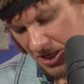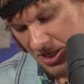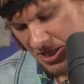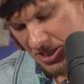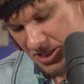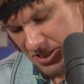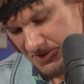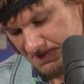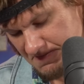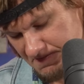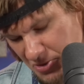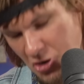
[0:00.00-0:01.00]
Um,
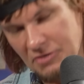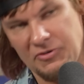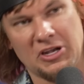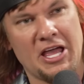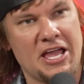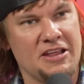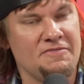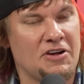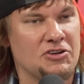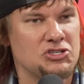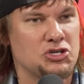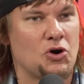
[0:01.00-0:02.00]
beautiful lady,
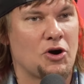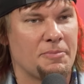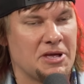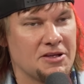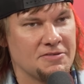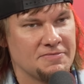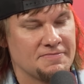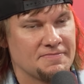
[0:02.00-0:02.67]
very charming.